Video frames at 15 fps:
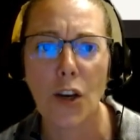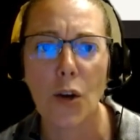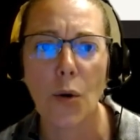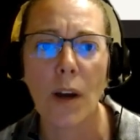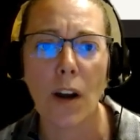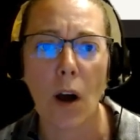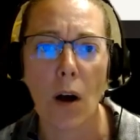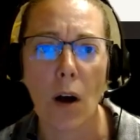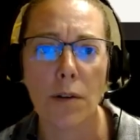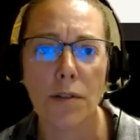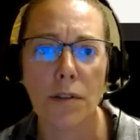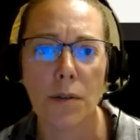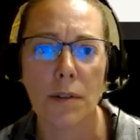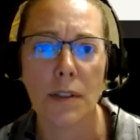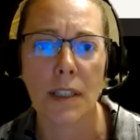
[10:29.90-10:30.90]
And you can
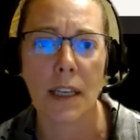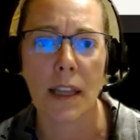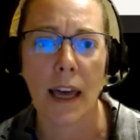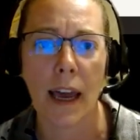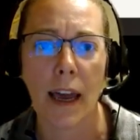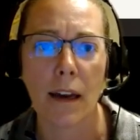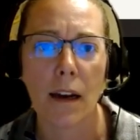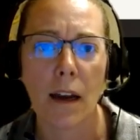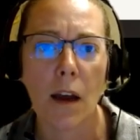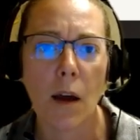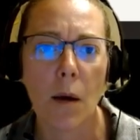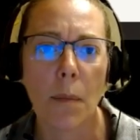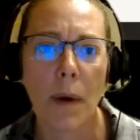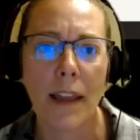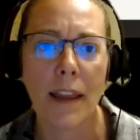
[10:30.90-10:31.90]
also see that
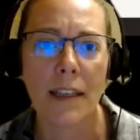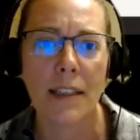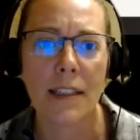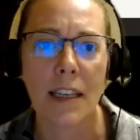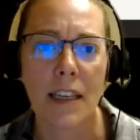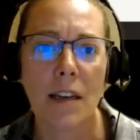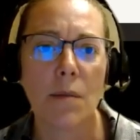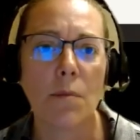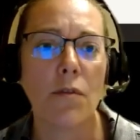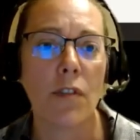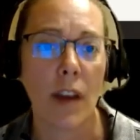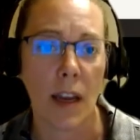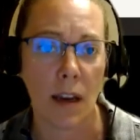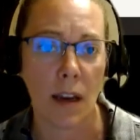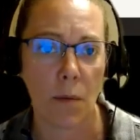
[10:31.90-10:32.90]
by this
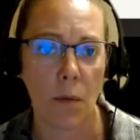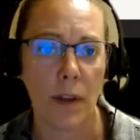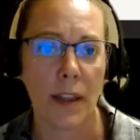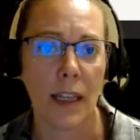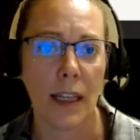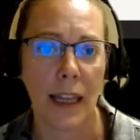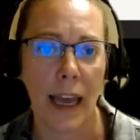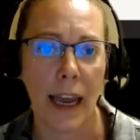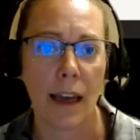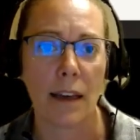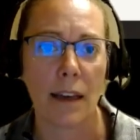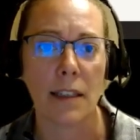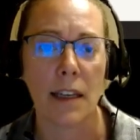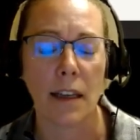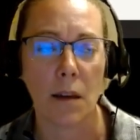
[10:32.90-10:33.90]
EMV with the
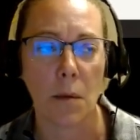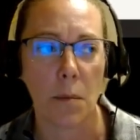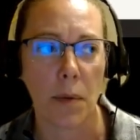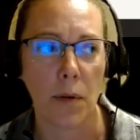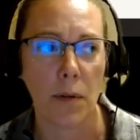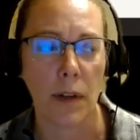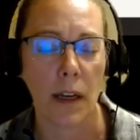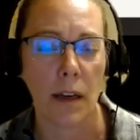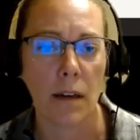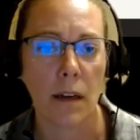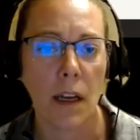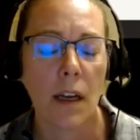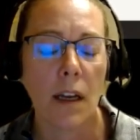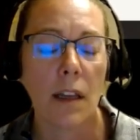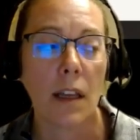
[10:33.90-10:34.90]
land and the building.
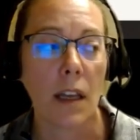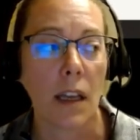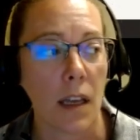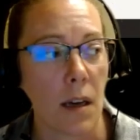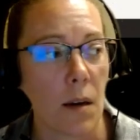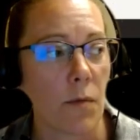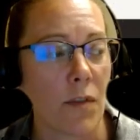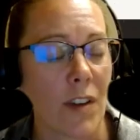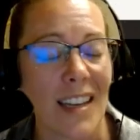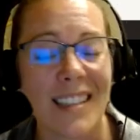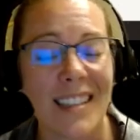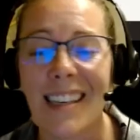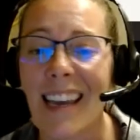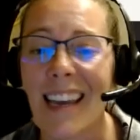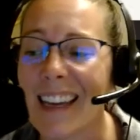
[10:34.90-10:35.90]
The EMV
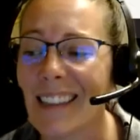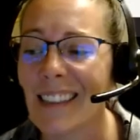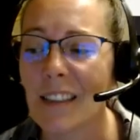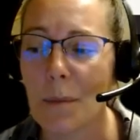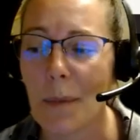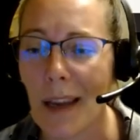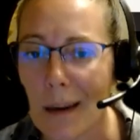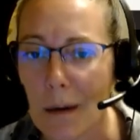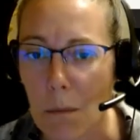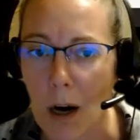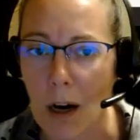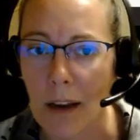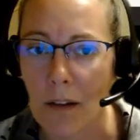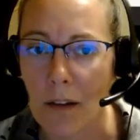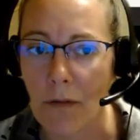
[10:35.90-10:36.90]
is the estimated
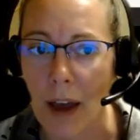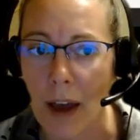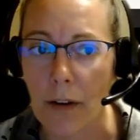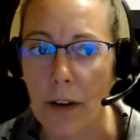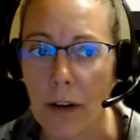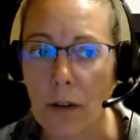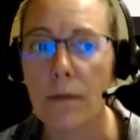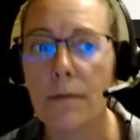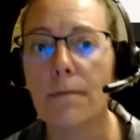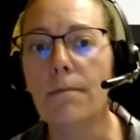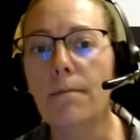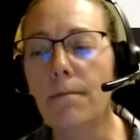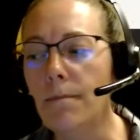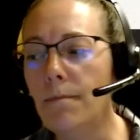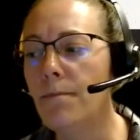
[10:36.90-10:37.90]
market value
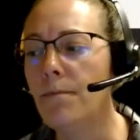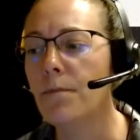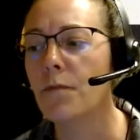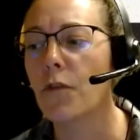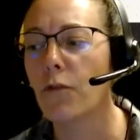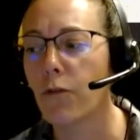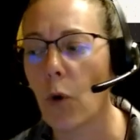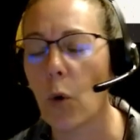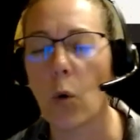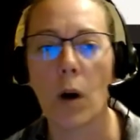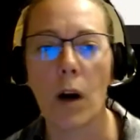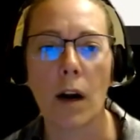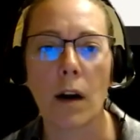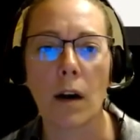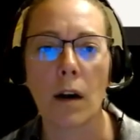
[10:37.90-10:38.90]

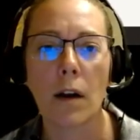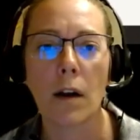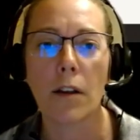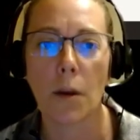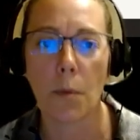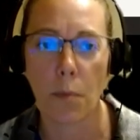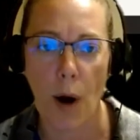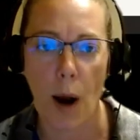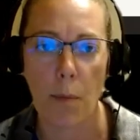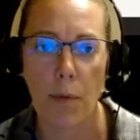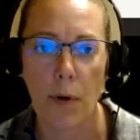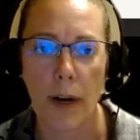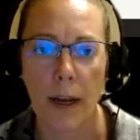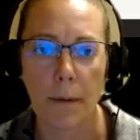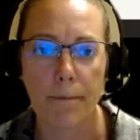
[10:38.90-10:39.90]
for the
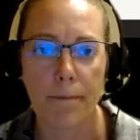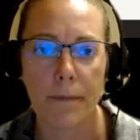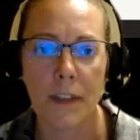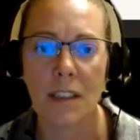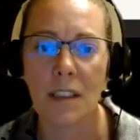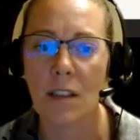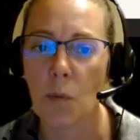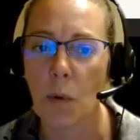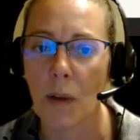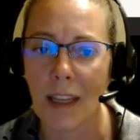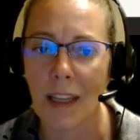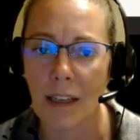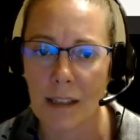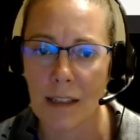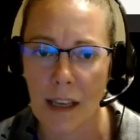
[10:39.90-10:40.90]
property. This is what
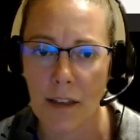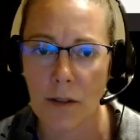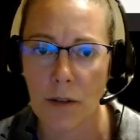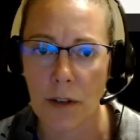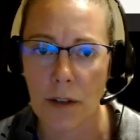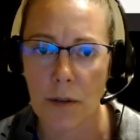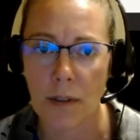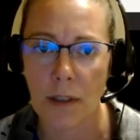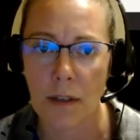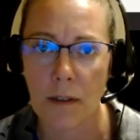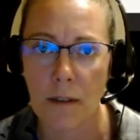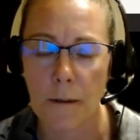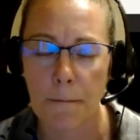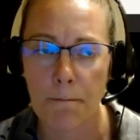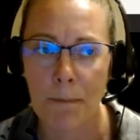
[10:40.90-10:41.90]
the assessor
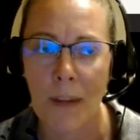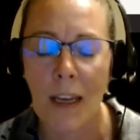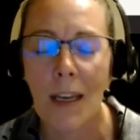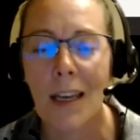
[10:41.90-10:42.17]
uses.